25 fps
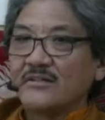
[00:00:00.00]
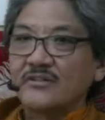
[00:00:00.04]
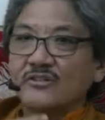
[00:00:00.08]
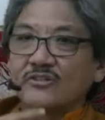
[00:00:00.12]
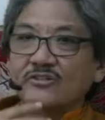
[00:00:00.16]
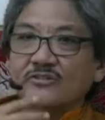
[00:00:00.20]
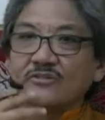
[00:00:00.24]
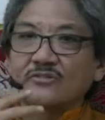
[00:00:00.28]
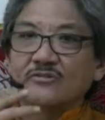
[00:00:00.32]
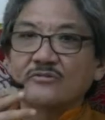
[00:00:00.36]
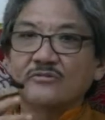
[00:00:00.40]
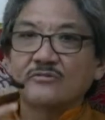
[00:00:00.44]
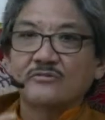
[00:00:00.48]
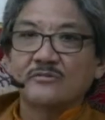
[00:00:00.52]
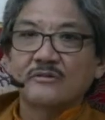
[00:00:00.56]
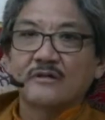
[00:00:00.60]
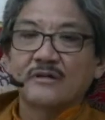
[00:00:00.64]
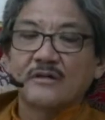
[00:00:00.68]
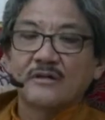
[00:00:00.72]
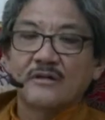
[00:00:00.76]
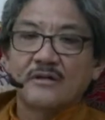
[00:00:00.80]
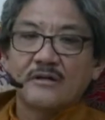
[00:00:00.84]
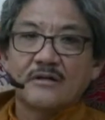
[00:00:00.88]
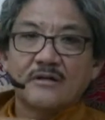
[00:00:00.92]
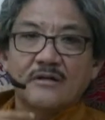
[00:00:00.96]
So
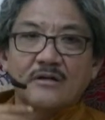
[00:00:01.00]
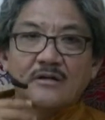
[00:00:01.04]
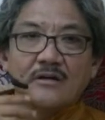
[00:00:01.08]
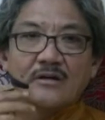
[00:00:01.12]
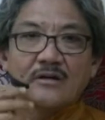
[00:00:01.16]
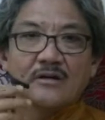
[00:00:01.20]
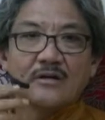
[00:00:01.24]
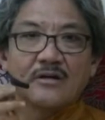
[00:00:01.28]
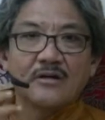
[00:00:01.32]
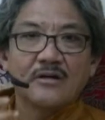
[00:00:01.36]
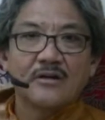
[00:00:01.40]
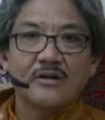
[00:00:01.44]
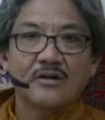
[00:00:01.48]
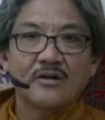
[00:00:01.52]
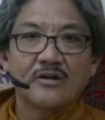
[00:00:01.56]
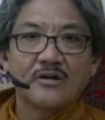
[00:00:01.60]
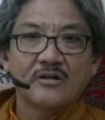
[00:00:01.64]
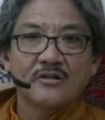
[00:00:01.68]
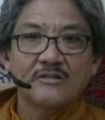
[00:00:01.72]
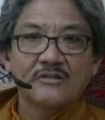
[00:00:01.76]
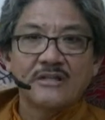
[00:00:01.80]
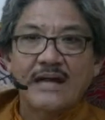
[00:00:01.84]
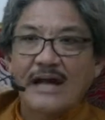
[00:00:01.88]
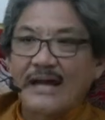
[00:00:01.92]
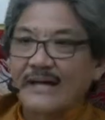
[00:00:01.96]

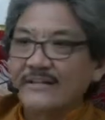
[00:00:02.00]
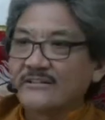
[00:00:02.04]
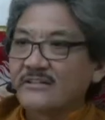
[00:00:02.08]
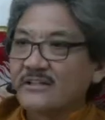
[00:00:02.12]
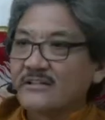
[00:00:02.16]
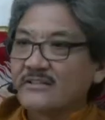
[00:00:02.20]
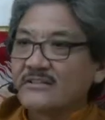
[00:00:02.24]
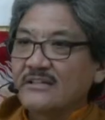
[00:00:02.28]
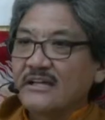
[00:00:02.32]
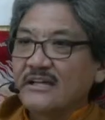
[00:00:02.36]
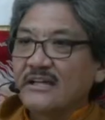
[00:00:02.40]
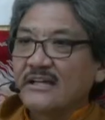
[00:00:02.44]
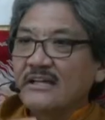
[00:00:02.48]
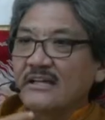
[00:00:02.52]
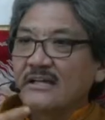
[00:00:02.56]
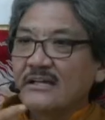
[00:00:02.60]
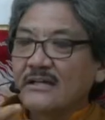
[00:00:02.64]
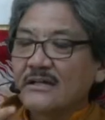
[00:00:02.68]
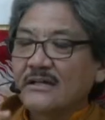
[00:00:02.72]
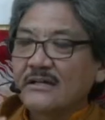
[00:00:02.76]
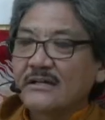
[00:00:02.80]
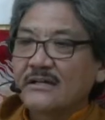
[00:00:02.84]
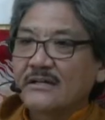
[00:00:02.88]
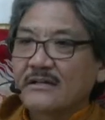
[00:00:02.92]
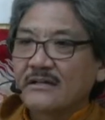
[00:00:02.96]
the other day,
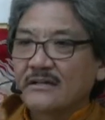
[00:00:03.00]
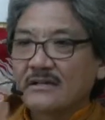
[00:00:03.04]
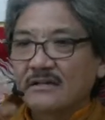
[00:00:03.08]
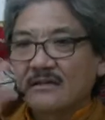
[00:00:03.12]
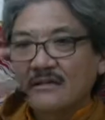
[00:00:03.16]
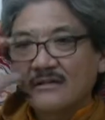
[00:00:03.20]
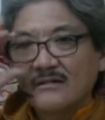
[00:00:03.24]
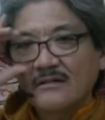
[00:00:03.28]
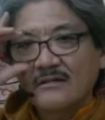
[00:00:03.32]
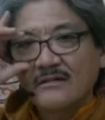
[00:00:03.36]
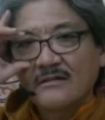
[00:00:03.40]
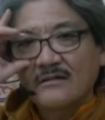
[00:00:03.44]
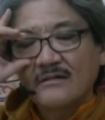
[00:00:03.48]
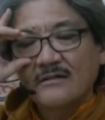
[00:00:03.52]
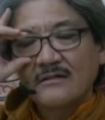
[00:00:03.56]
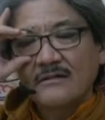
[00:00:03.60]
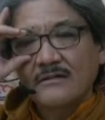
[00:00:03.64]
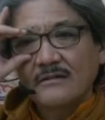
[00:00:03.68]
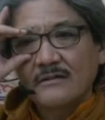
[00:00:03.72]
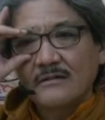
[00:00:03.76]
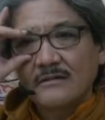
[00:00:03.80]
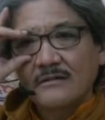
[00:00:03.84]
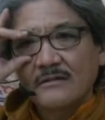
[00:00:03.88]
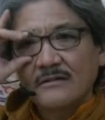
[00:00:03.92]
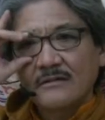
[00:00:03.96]

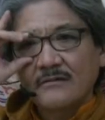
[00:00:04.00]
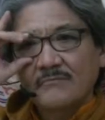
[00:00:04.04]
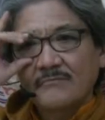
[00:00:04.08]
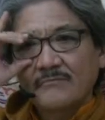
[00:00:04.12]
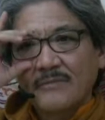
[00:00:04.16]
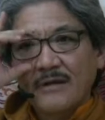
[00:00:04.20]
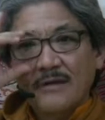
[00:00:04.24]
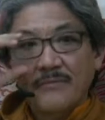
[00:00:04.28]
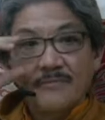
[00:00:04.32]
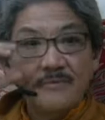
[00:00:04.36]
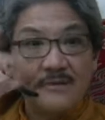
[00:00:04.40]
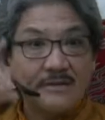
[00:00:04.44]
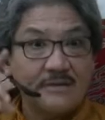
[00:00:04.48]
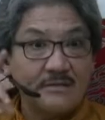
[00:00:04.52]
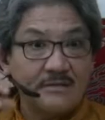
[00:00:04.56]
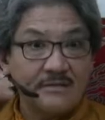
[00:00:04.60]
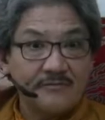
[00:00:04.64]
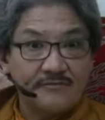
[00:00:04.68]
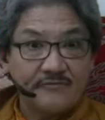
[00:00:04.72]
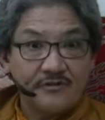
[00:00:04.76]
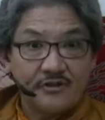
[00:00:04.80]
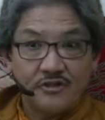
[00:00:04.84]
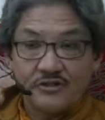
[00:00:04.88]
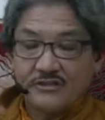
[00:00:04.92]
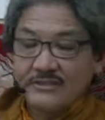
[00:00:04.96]
uh, maybe the
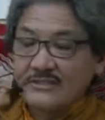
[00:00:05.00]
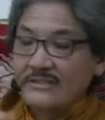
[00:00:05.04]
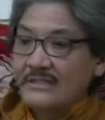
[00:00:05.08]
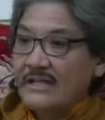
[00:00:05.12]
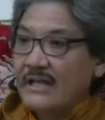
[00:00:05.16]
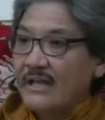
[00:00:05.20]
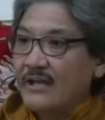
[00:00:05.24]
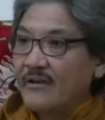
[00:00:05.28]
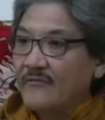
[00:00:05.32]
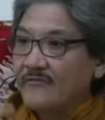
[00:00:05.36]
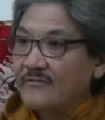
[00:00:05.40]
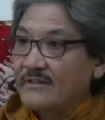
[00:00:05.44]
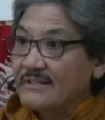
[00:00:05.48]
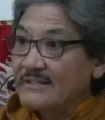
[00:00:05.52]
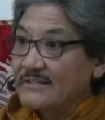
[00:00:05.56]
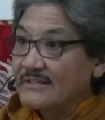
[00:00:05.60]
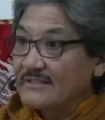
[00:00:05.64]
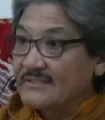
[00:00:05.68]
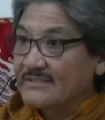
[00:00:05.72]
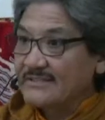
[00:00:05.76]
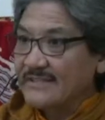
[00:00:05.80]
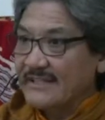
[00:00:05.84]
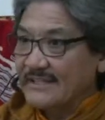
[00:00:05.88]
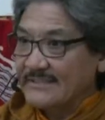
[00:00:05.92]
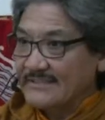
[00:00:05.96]
first day we
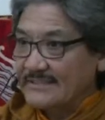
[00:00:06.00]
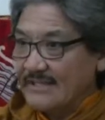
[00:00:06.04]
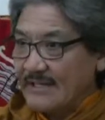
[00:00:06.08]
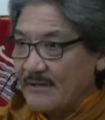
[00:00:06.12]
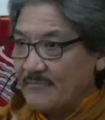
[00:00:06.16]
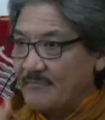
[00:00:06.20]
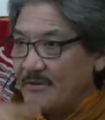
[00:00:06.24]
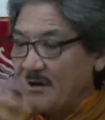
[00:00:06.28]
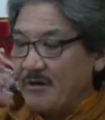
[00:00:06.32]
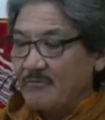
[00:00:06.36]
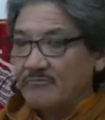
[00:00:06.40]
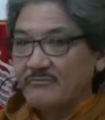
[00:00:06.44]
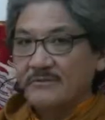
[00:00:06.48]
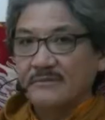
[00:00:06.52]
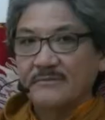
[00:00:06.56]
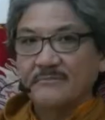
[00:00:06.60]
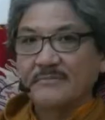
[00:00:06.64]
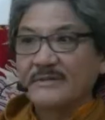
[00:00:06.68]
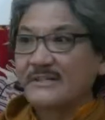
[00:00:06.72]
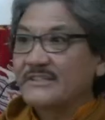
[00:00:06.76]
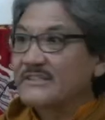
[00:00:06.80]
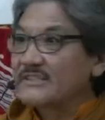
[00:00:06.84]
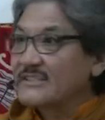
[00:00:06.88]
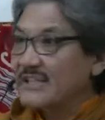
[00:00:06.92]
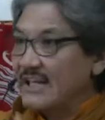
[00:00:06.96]
discussed about the
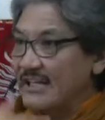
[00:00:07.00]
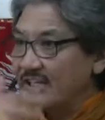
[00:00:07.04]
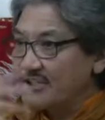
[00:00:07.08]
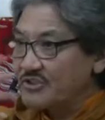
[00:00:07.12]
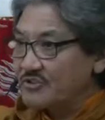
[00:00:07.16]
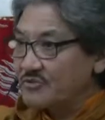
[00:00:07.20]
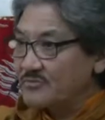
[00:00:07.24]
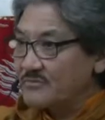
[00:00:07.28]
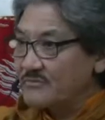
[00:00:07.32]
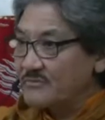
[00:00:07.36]
meditation.